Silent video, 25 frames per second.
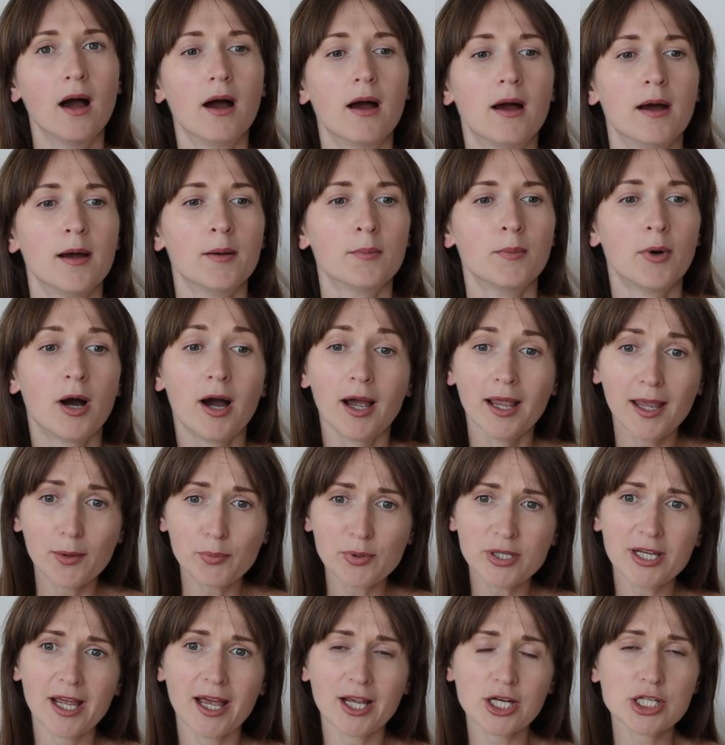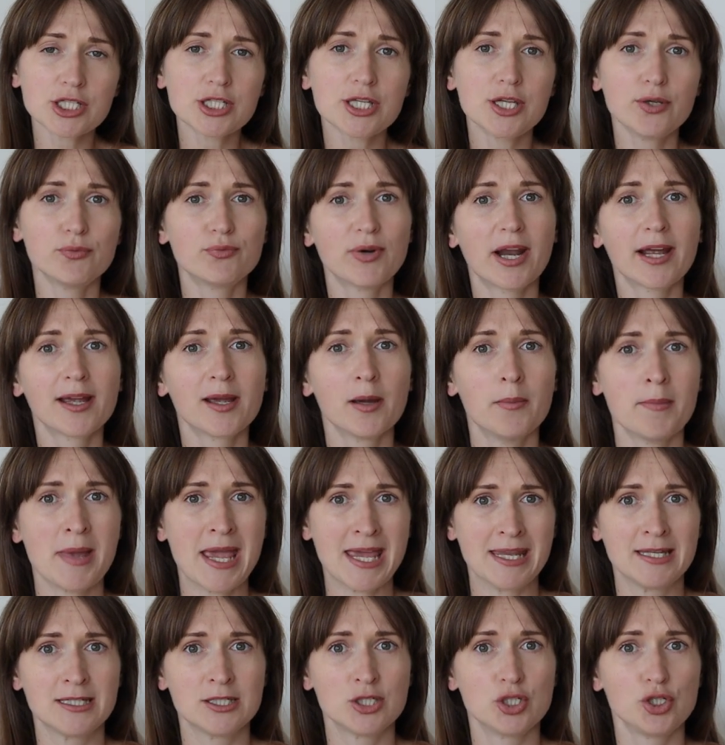Um, I would actually
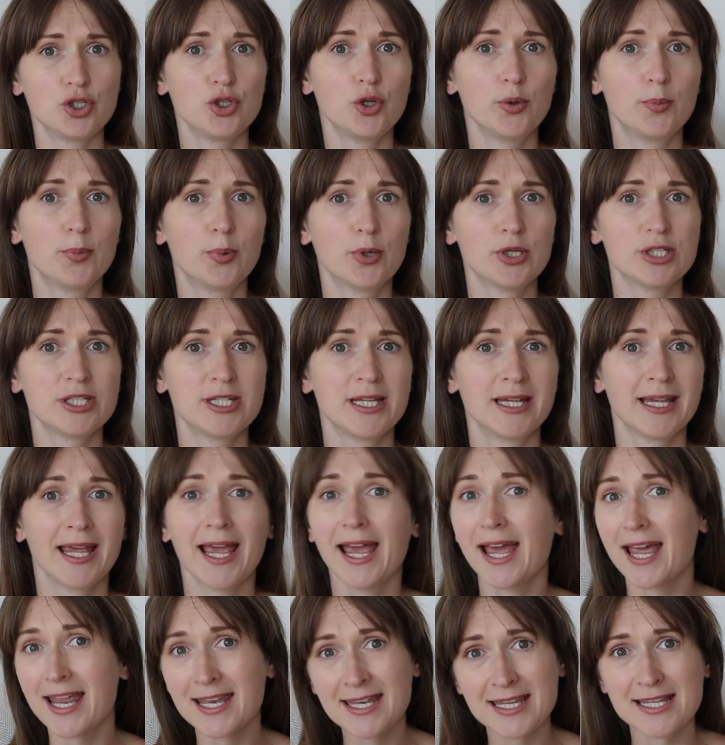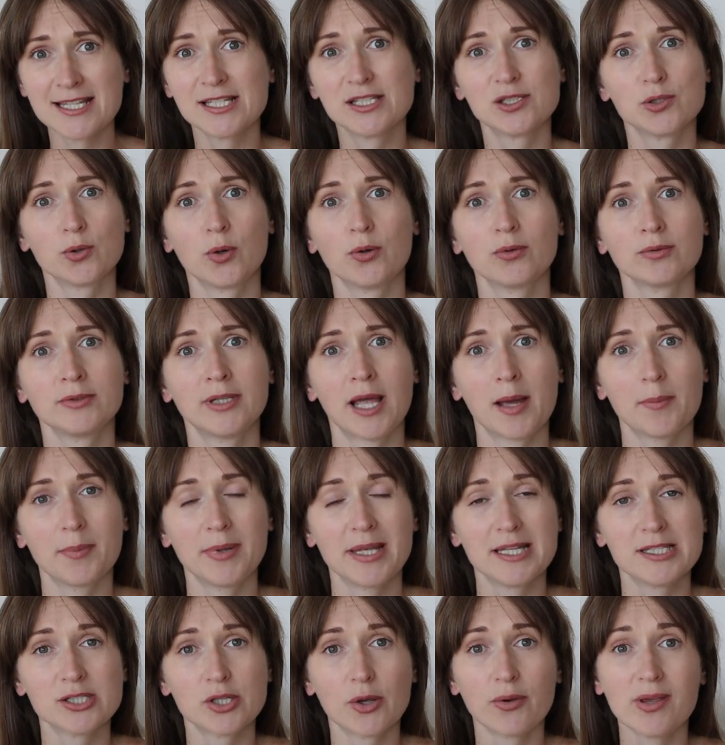recommend you putting any soiled
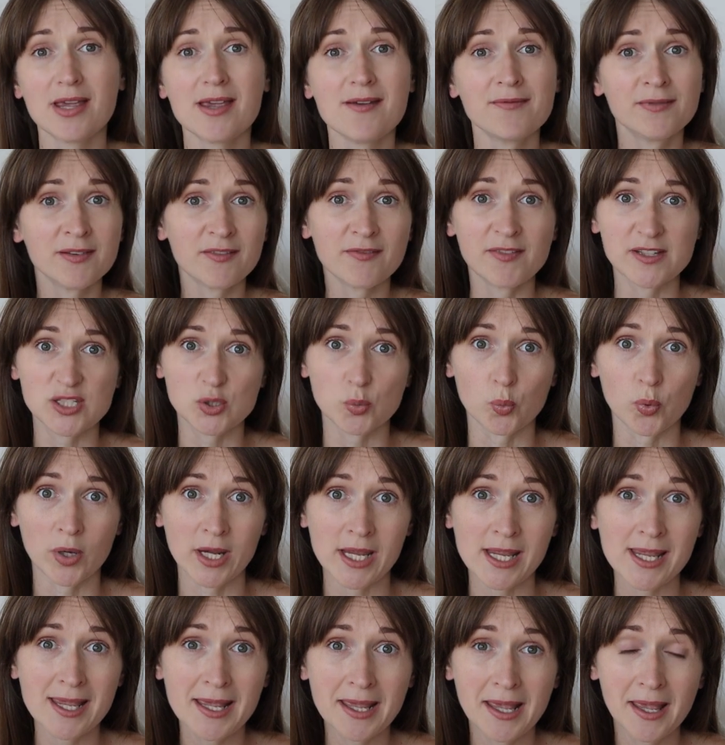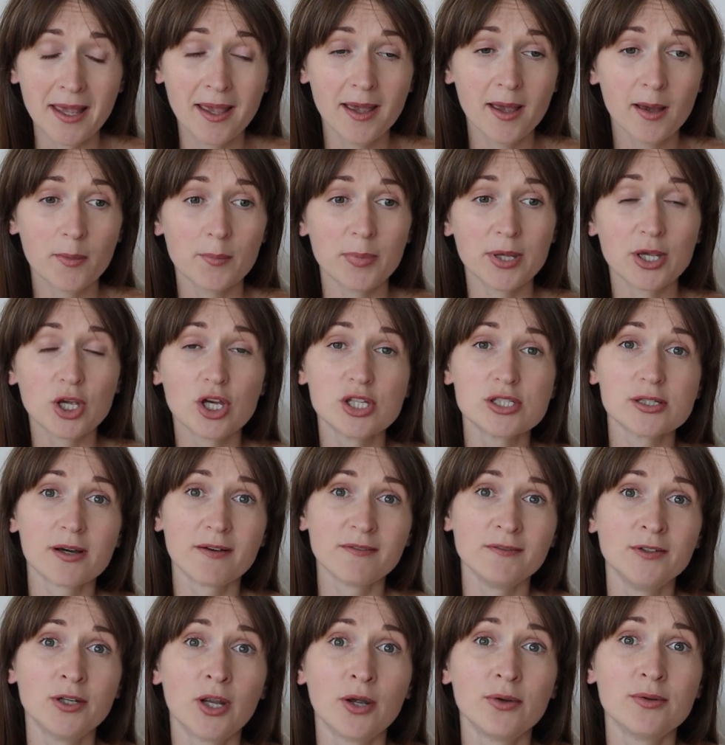nappy, so even if it's wee, because
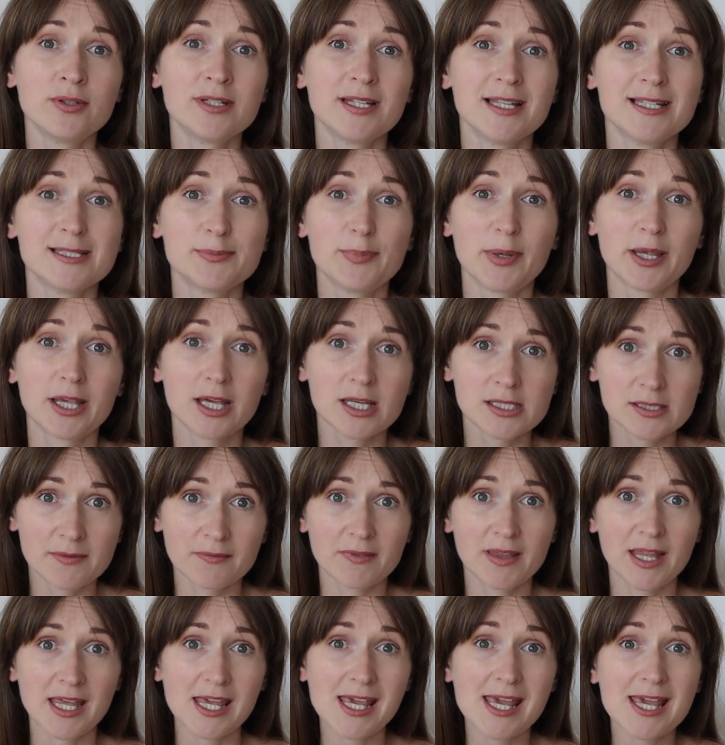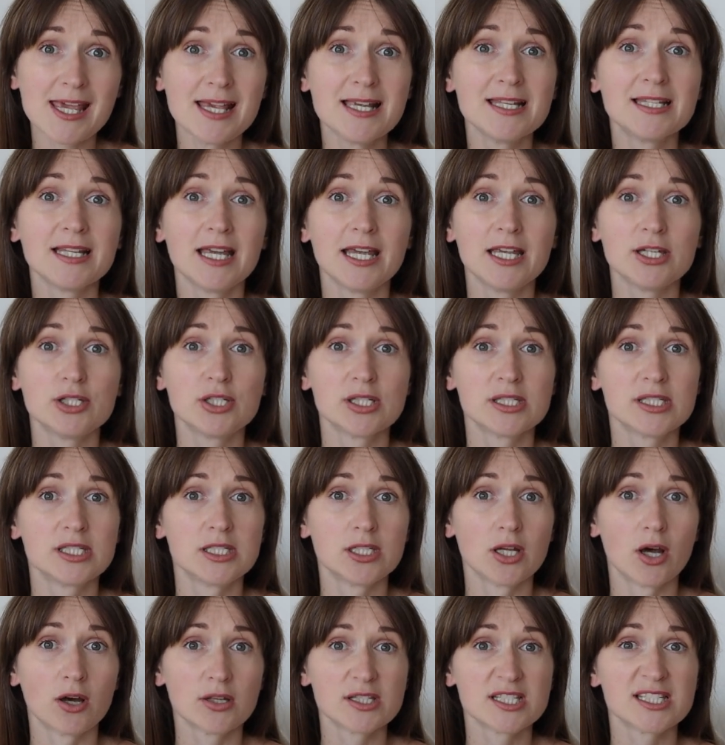I've noticed because of the heat, it just
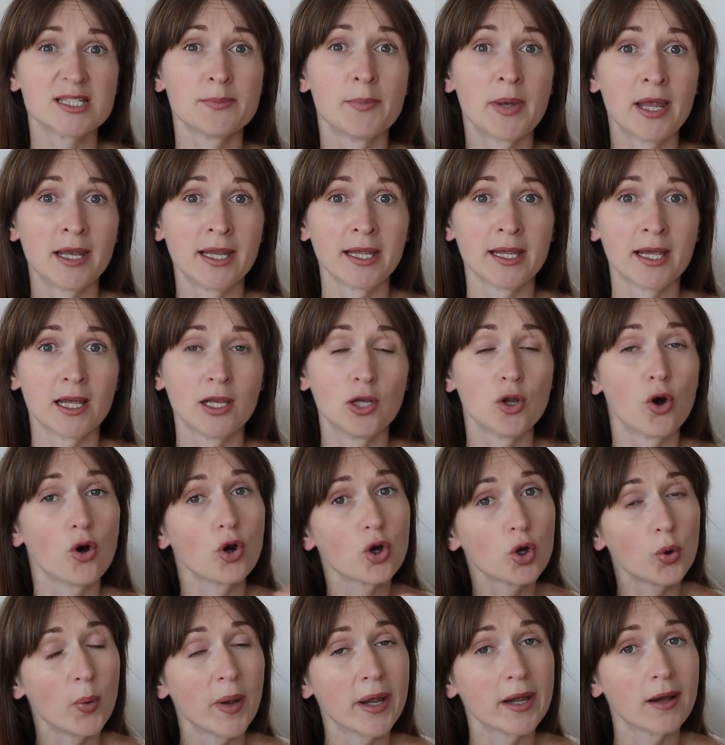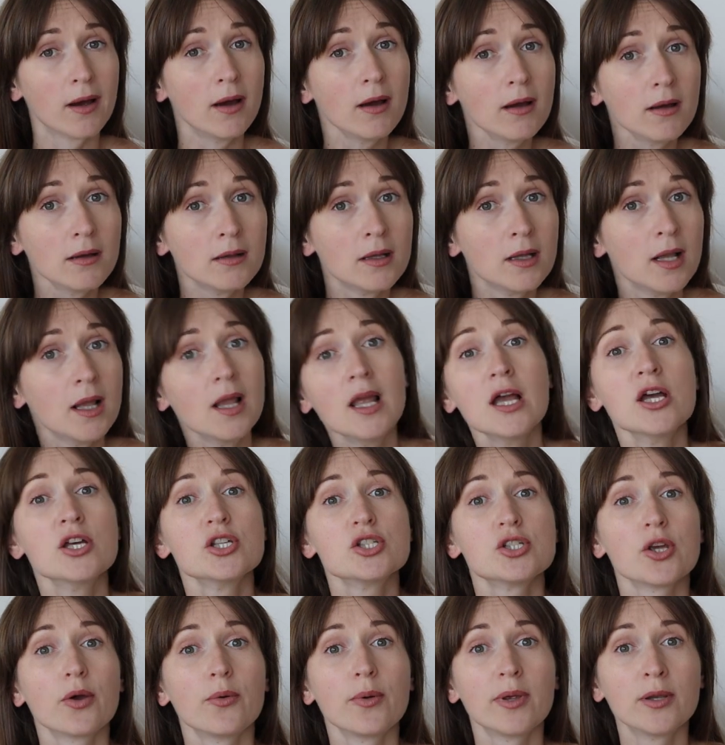starts smelling a lot quicker.
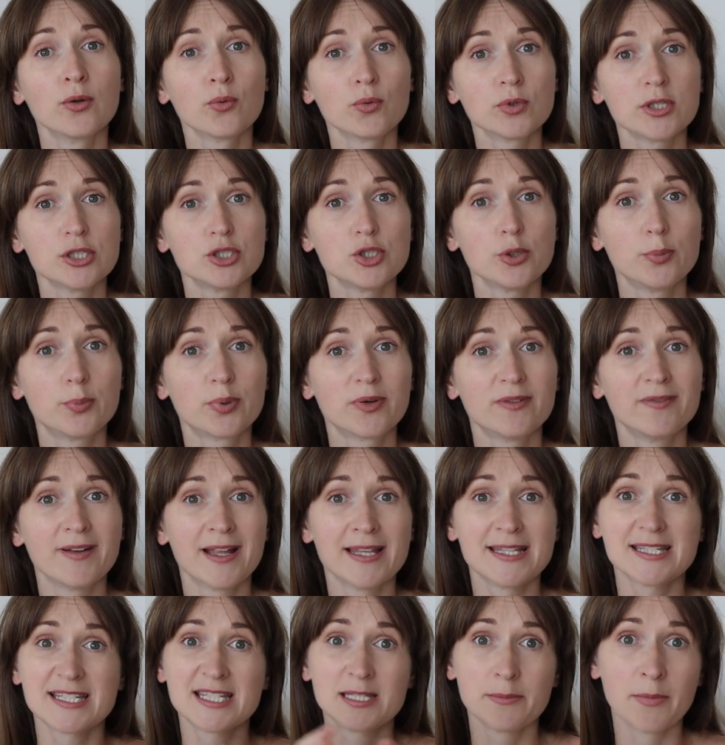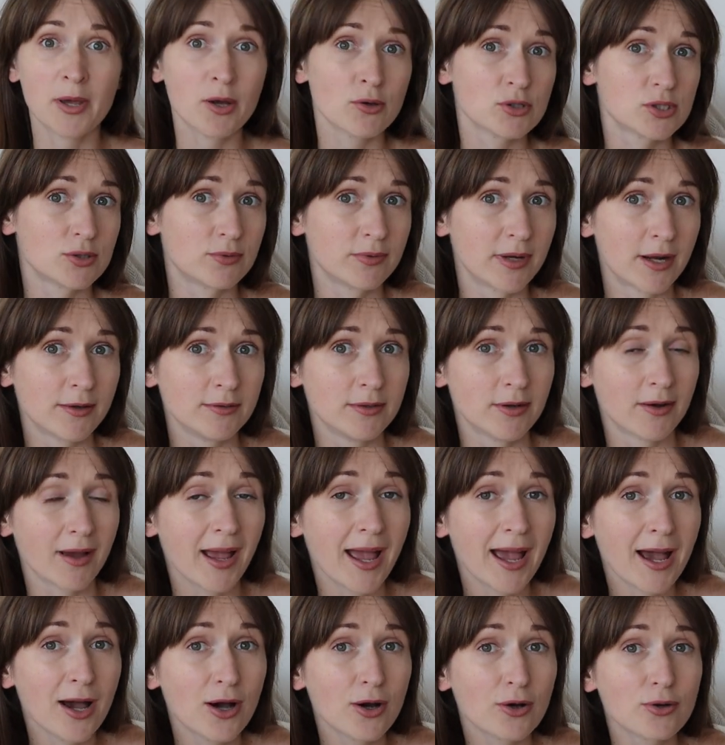So in order to prevent smells around your
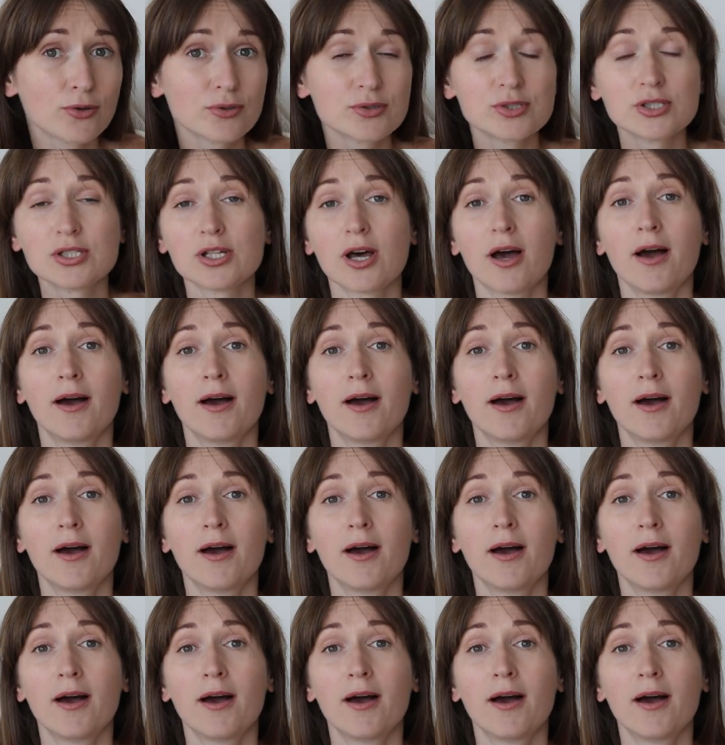house.